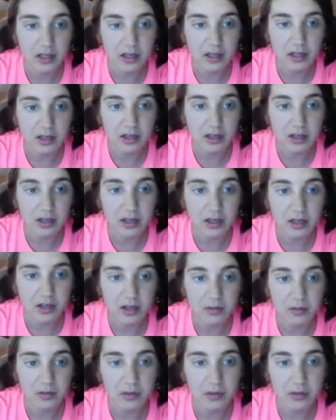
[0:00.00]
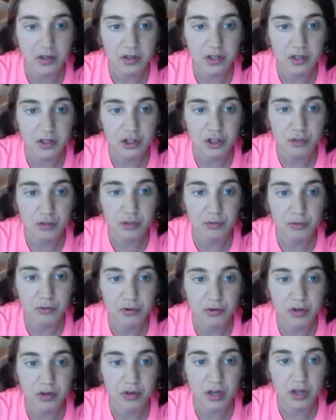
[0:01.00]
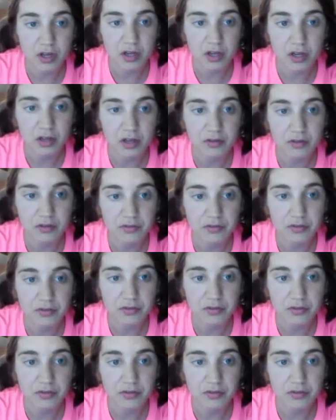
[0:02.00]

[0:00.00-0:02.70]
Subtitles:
the cube root of